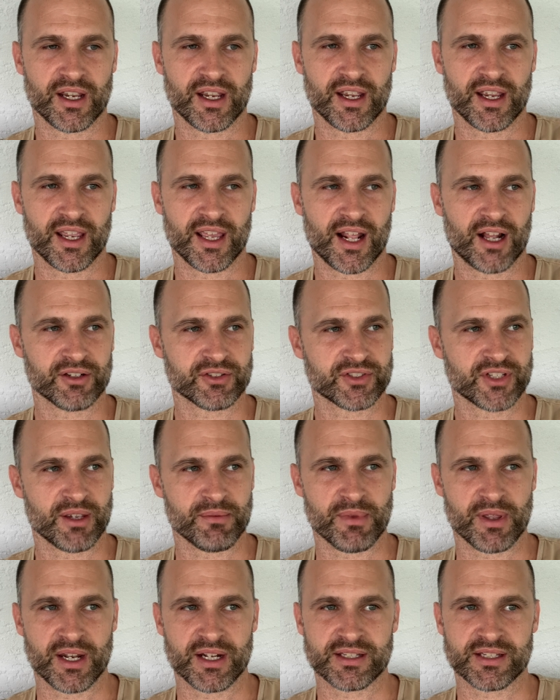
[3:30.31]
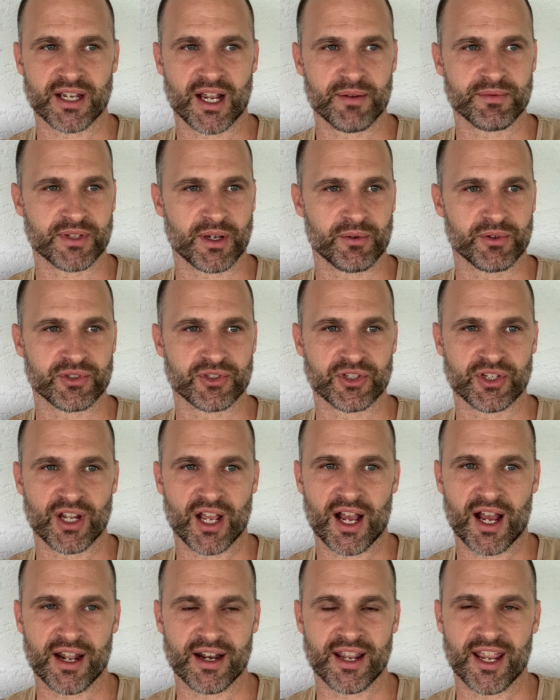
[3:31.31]
And I'll say many times I was
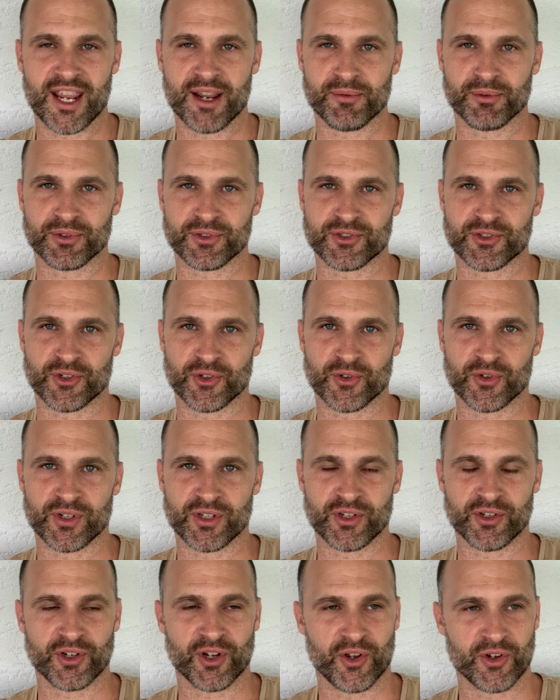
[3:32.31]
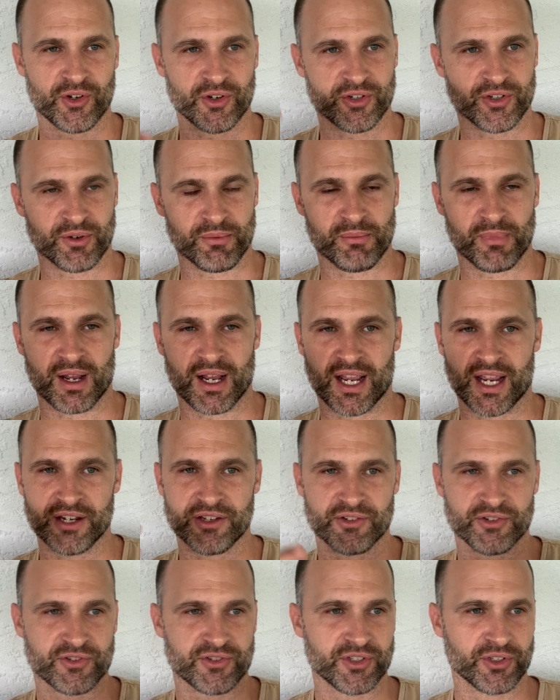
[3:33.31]
not able to, and you're in your mind,
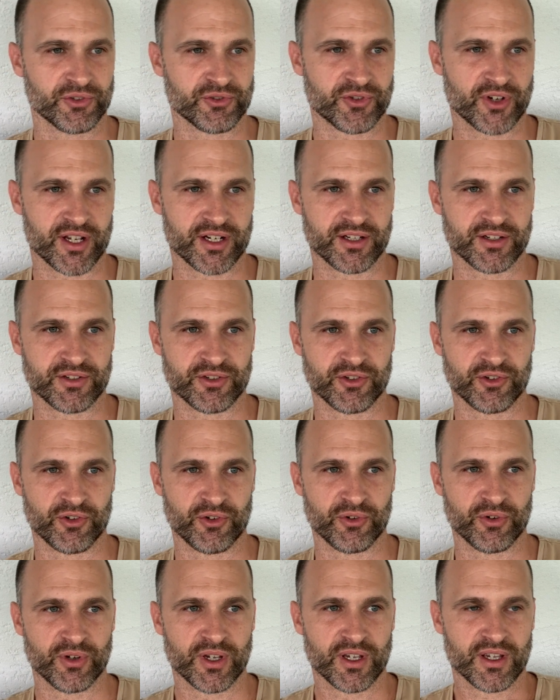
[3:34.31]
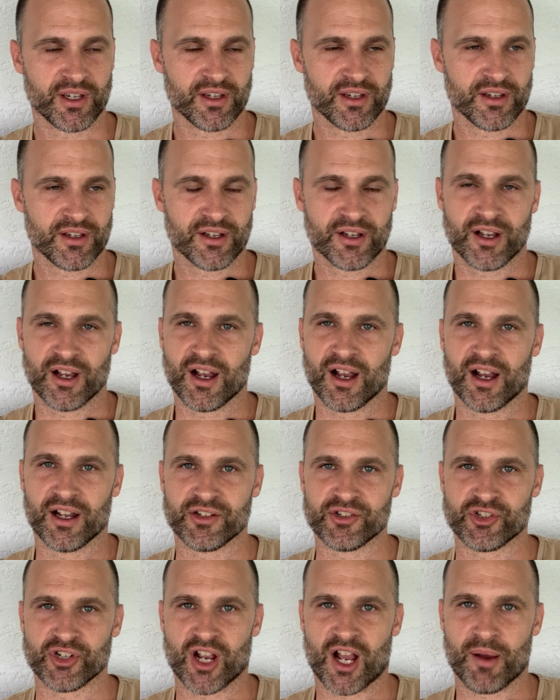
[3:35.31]
you're still trying to do a
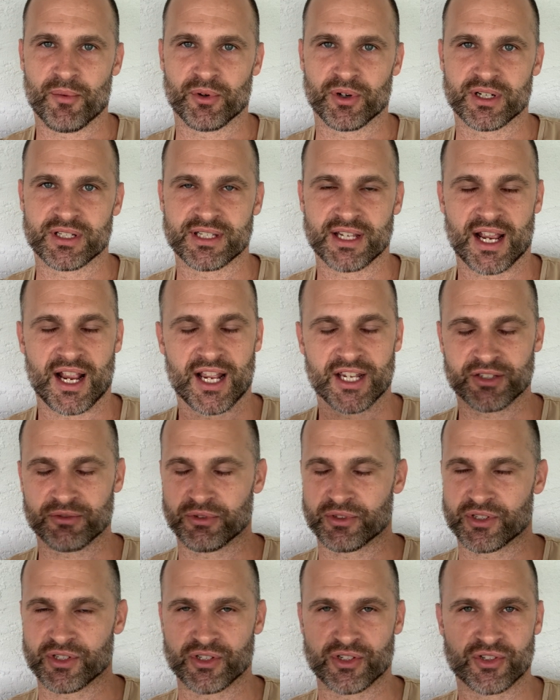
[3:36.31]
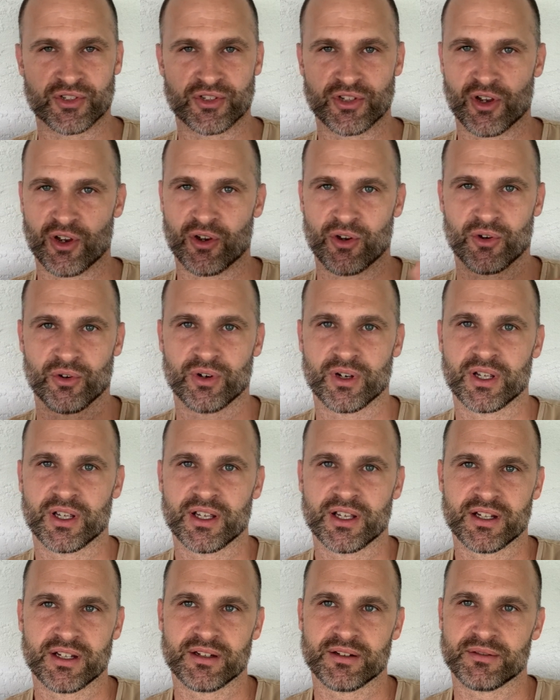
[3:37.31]
job or a task, which is so
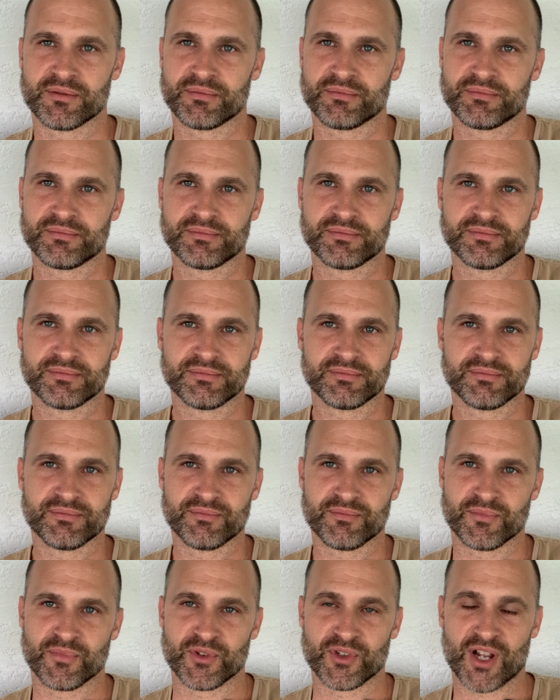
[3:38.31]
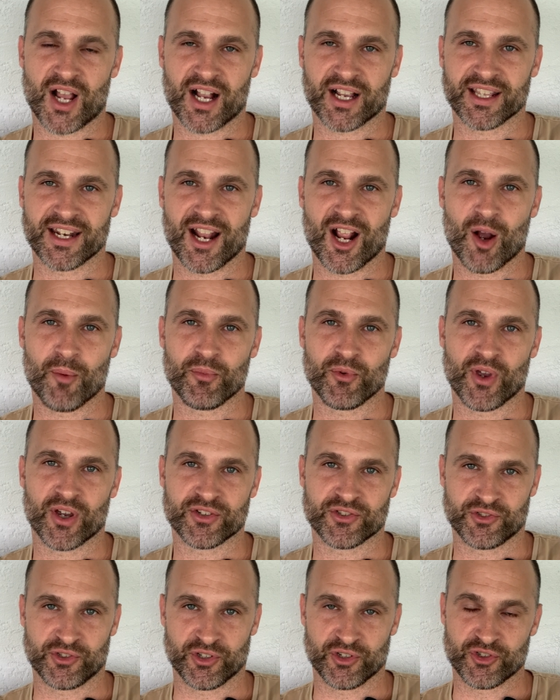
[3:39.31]
not going to help you
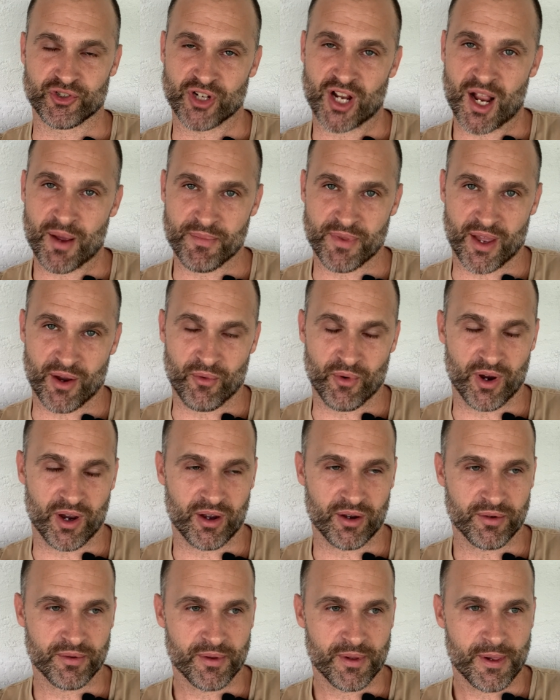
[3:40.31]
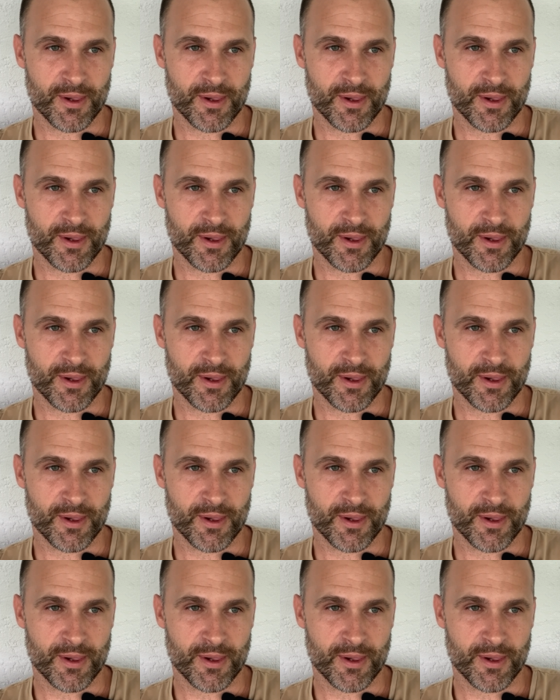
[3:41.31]
actually do your job that well.